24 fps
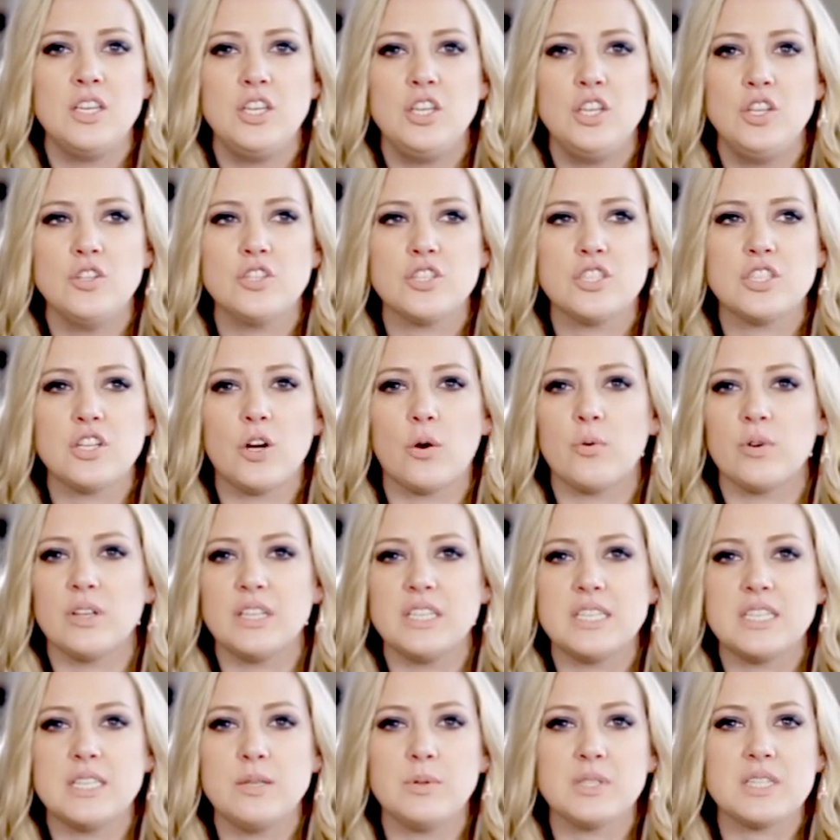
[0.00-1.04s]
you just don't
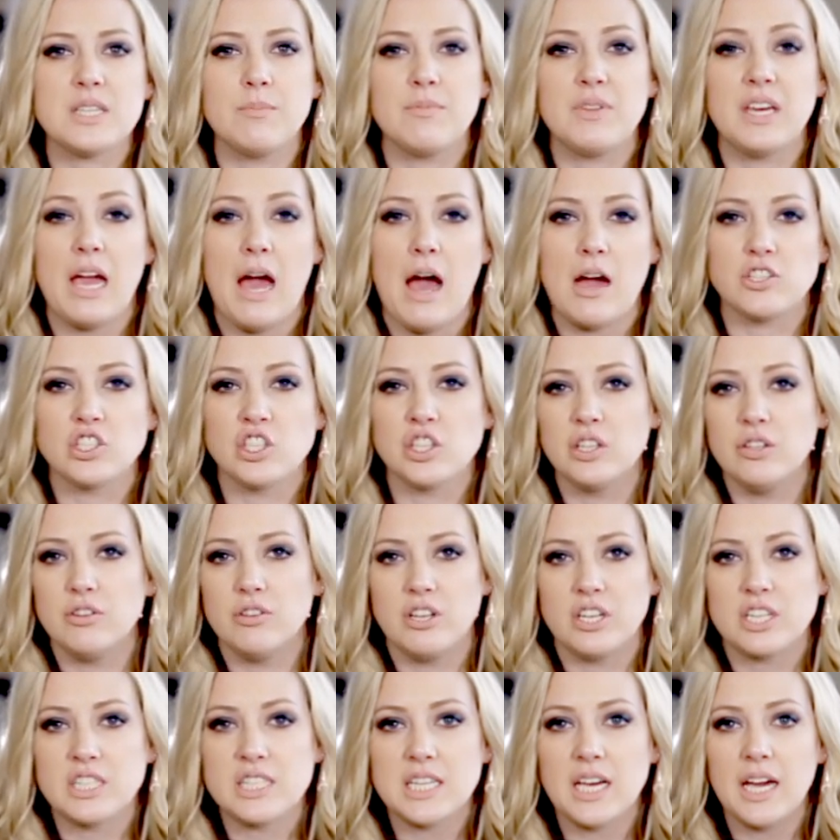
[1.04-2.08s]
really see what something actually
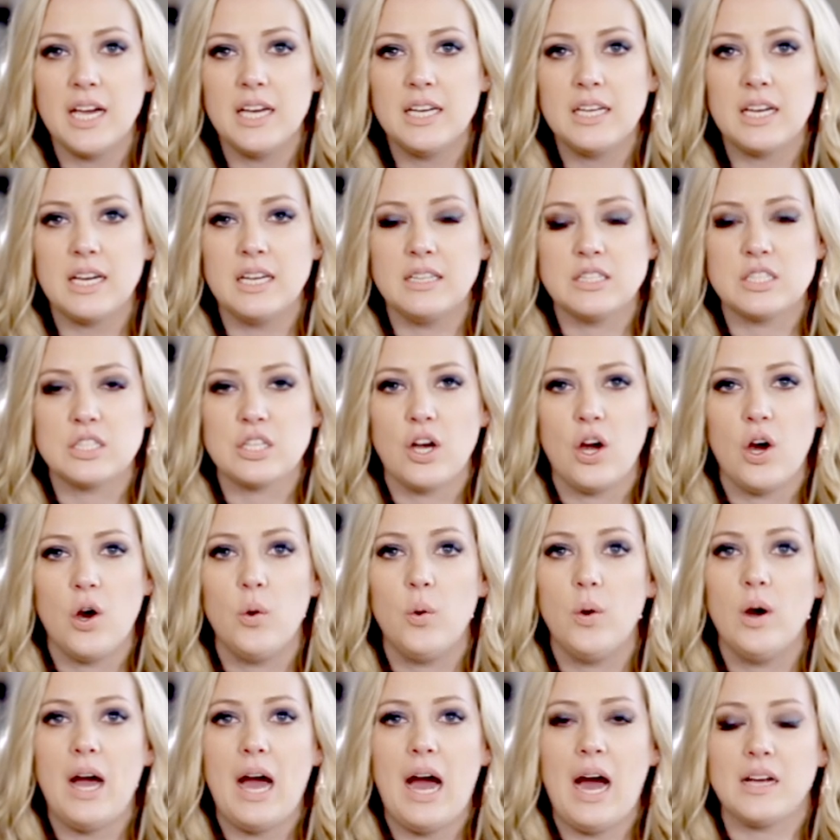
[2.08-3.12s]
looks like. And
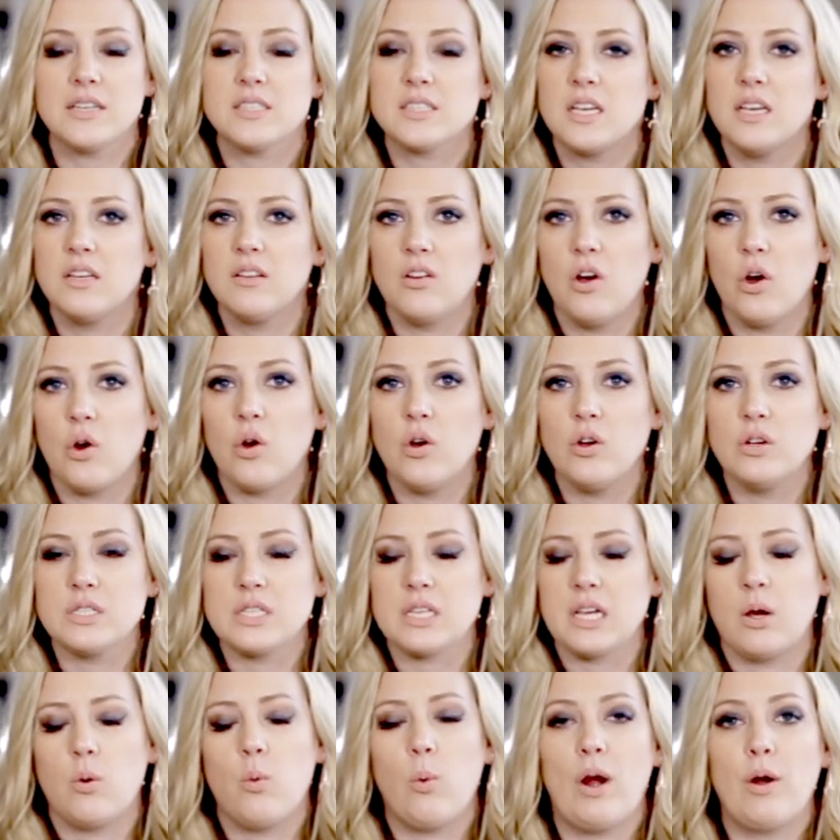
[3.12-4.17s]
so asking locals
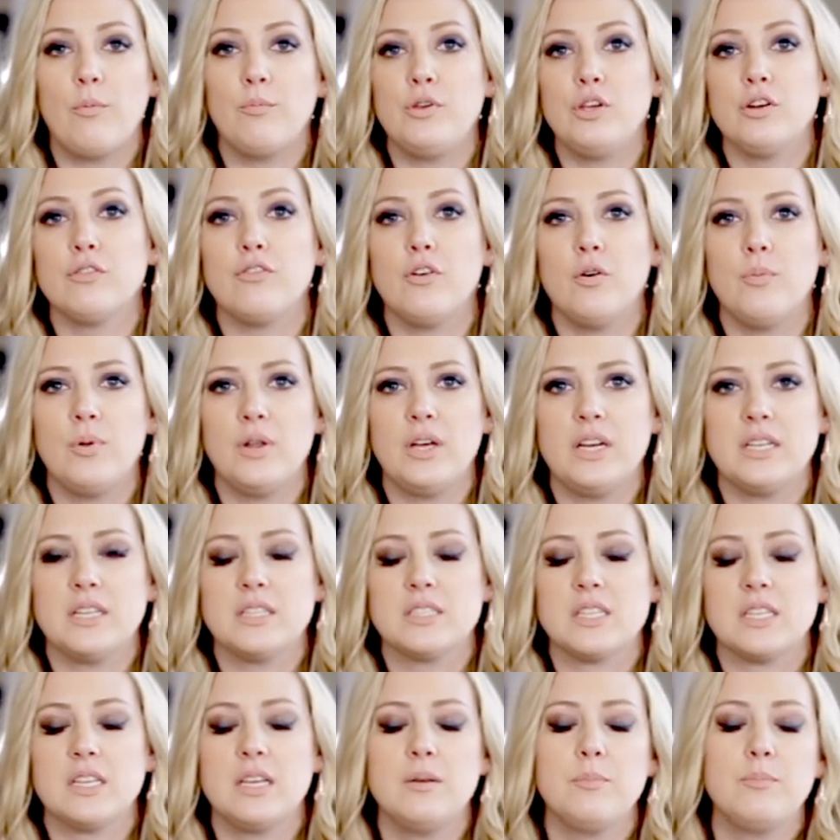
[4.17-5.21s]
like where beautiful
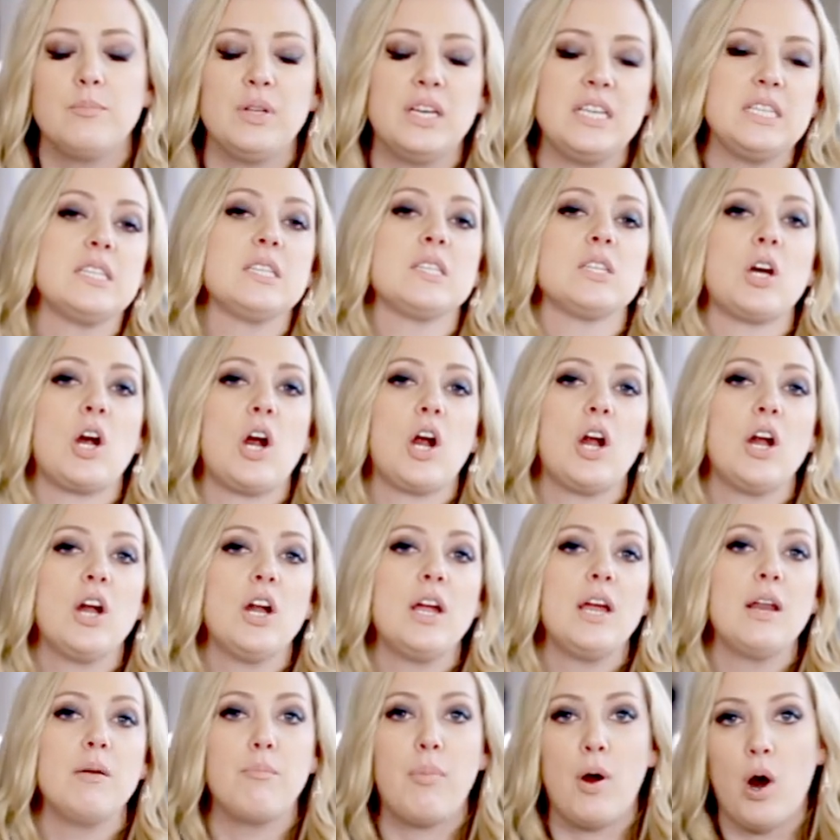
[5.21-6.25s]
places are
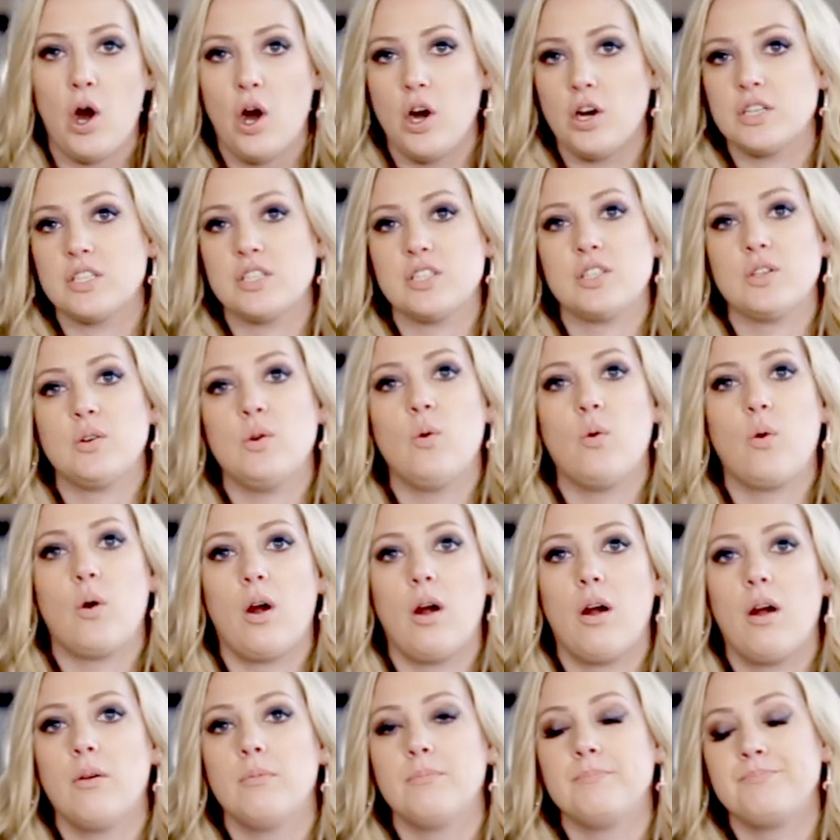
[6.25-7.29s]
and parks
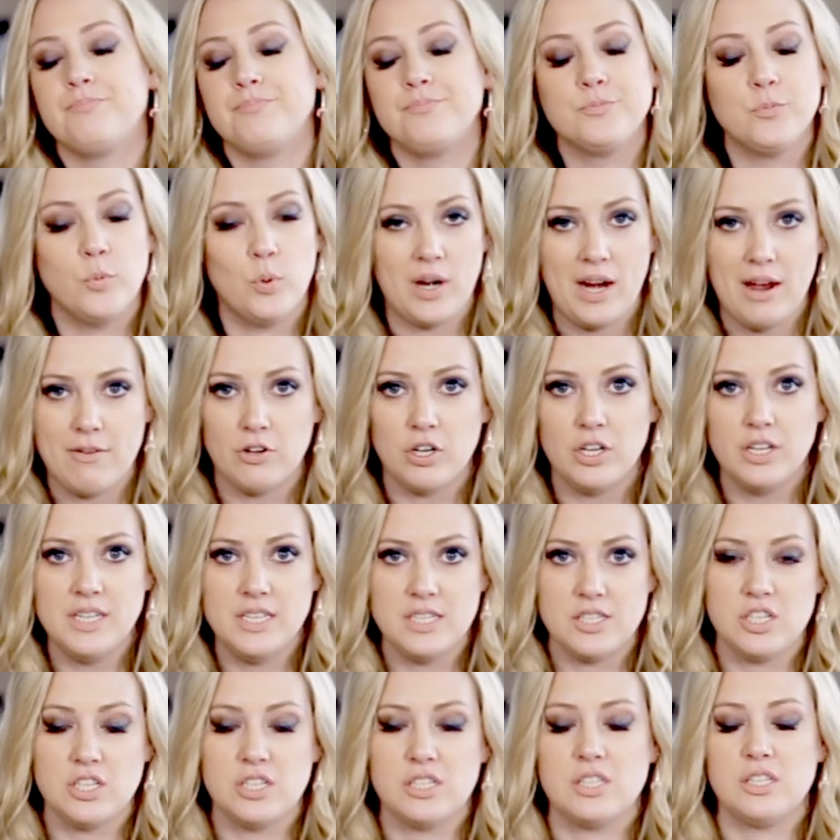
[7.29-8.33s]
or whatever
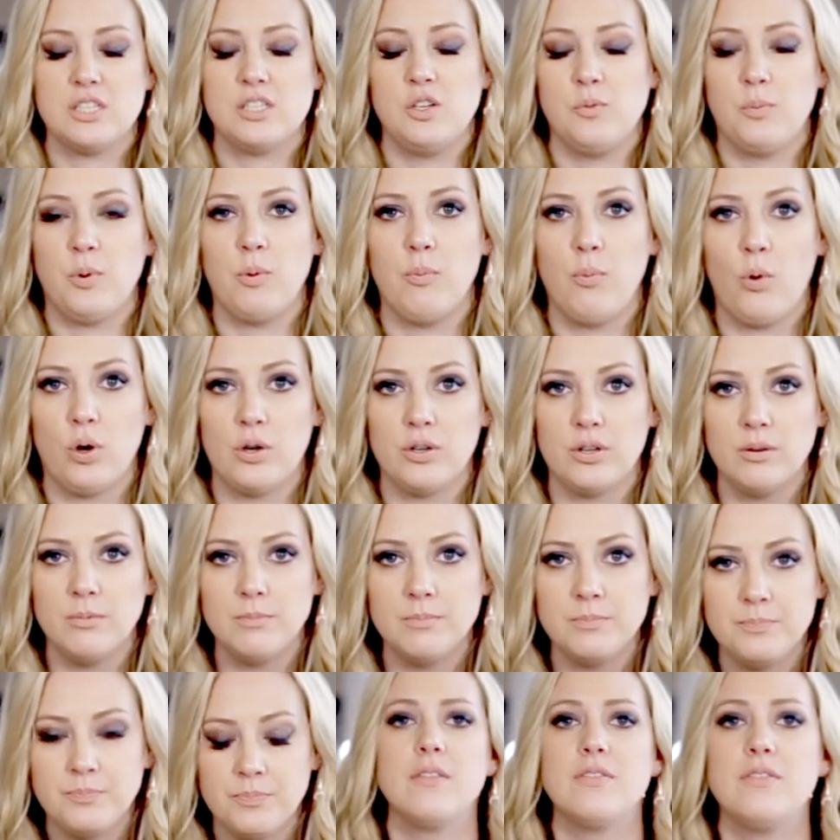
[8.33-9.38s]
is just super important.
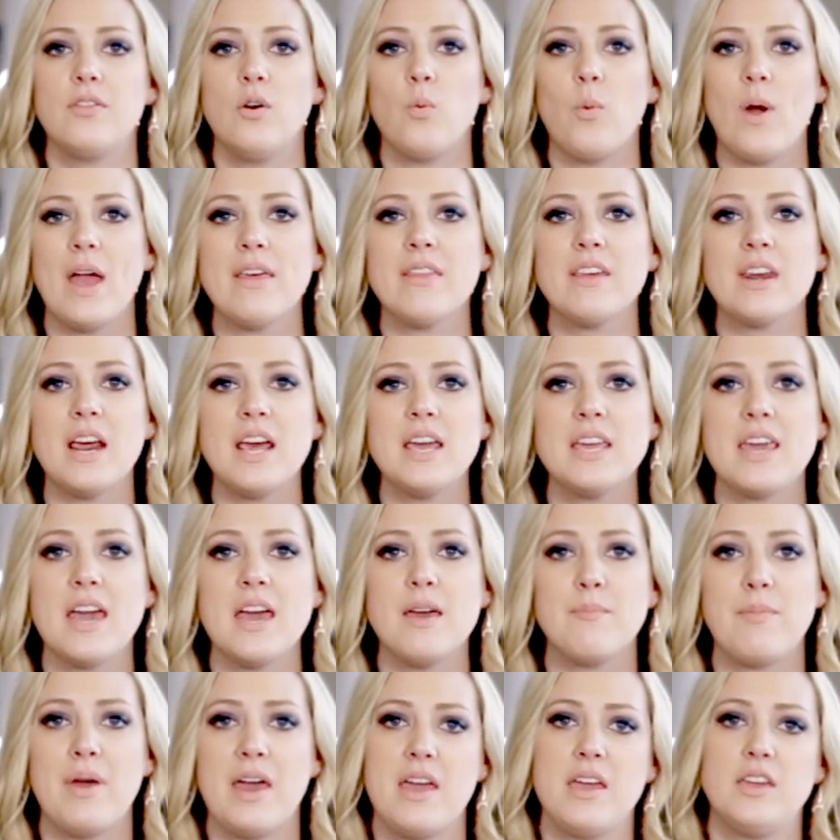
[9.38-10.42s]
The way that I
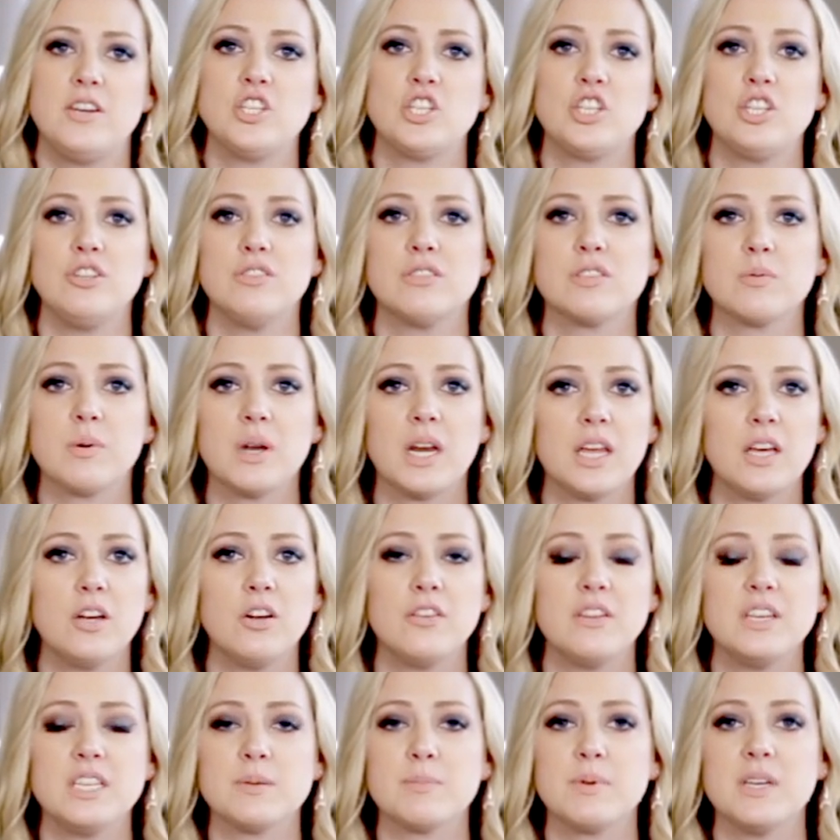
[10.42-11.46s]
get paid shoots when I go
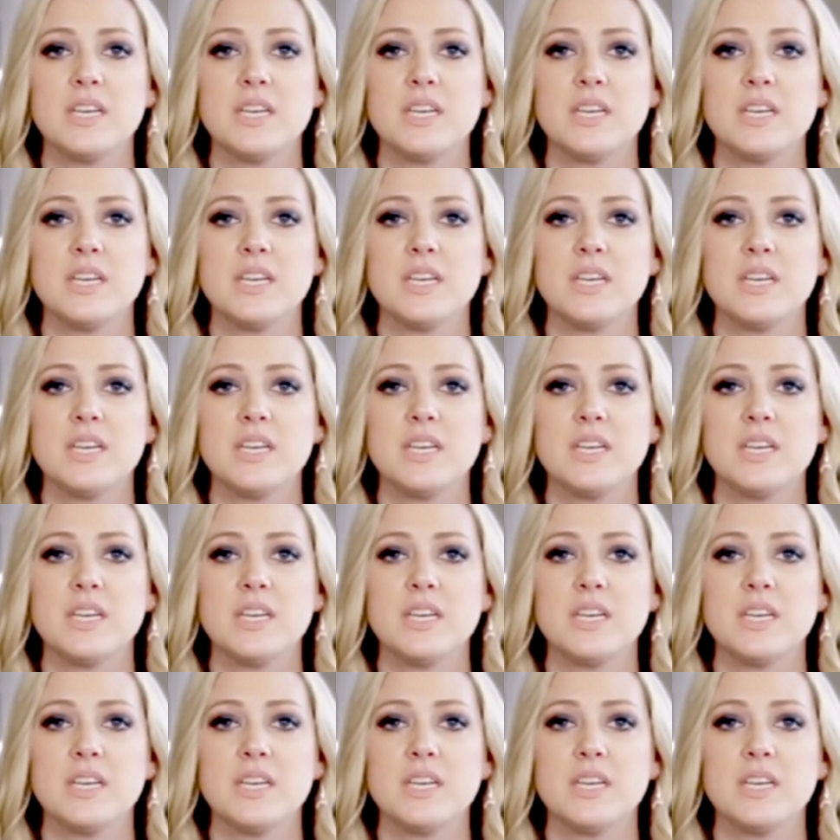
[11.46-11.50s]
to these